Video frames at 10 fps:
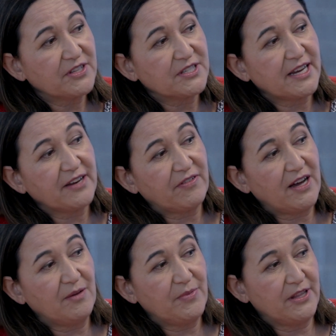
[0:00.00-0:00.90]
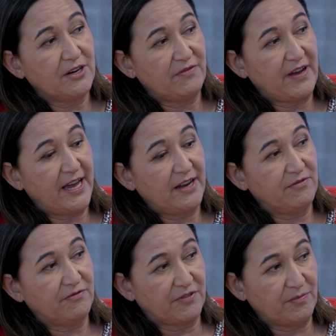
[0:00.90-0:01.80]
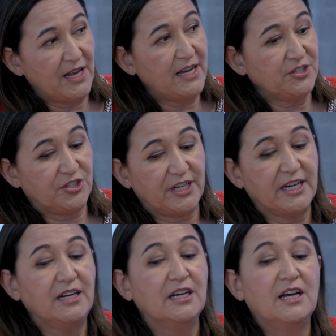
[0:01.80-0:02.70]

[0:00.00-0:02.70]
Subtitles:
the safe harbour that I've had from last year,